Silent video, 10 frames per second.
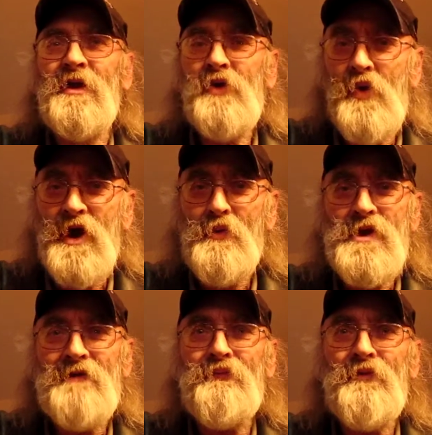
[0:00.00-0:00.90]
Who are
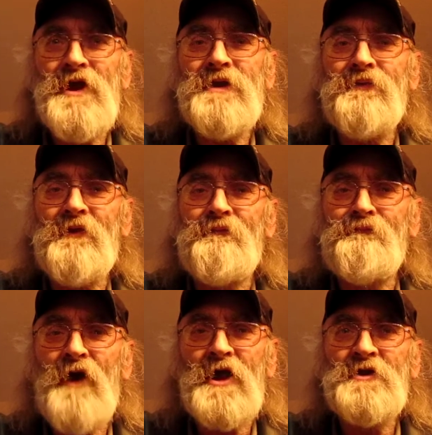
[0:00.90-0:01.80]
we afraid of, the
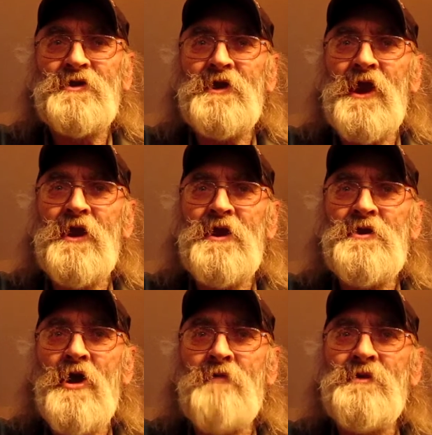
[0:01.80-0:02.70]
fucking
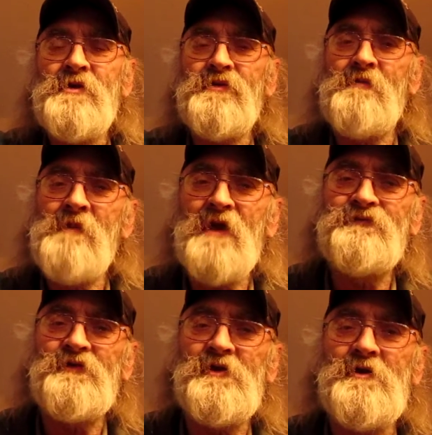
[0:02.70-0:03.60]
Canadian Army or the
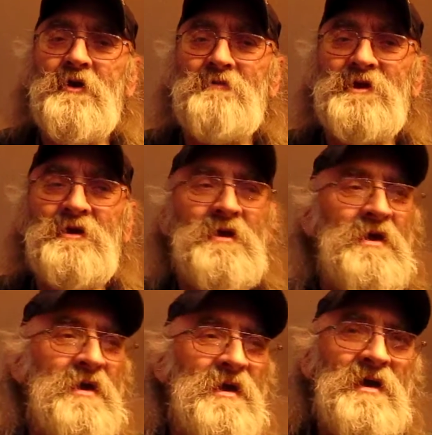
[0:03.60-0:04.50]
Mexican Army?
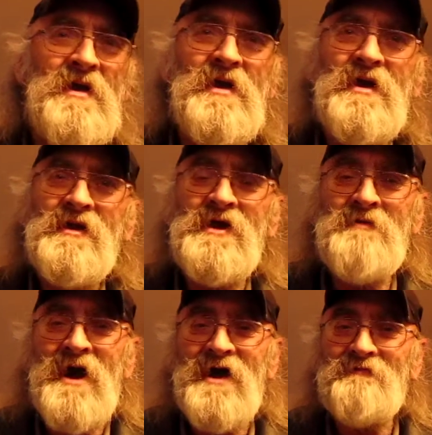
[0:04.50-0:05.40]

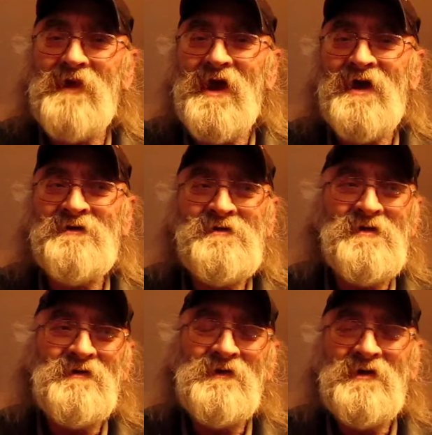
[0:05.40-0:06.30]
Come on, man.
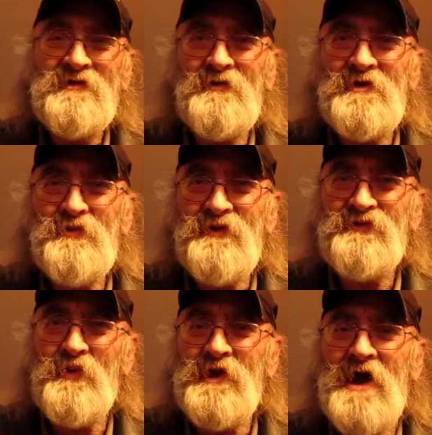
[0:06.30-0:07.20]
The only
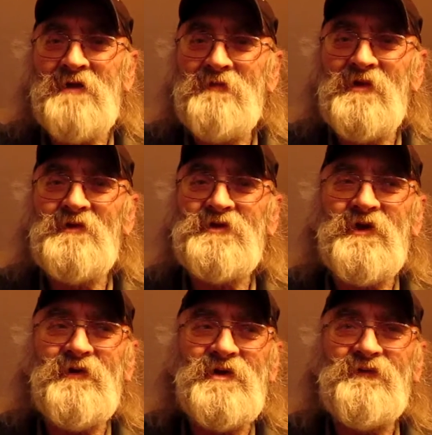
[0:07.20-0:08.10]
reason we got a
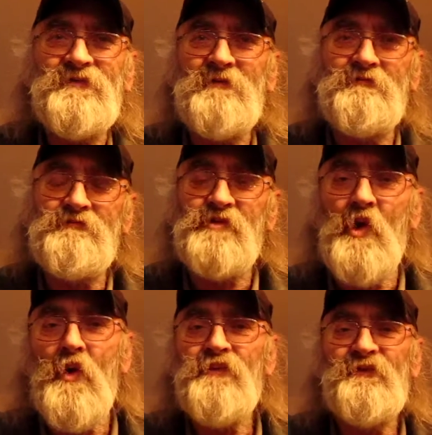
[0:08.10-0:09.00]
military is to
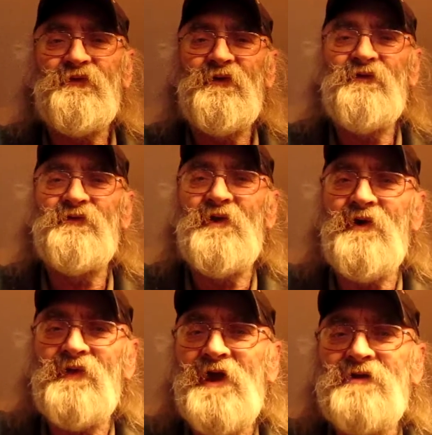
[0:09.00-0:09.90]
go overseas and
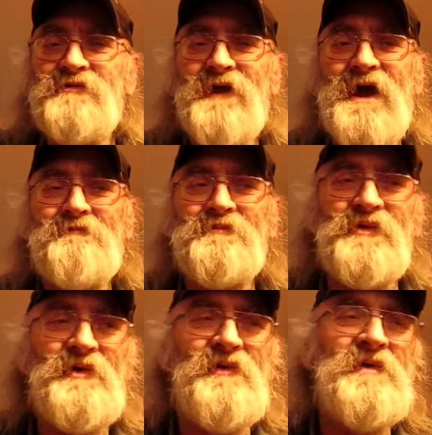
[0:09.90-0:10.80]
all that crap,
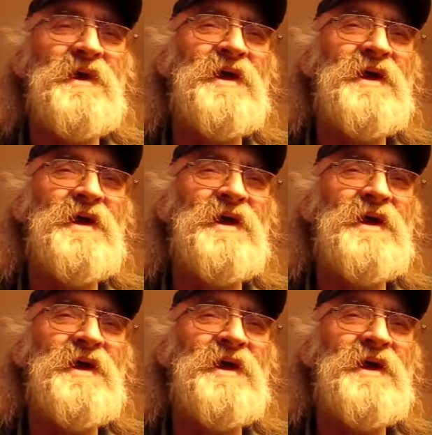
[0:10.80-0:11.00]
you know?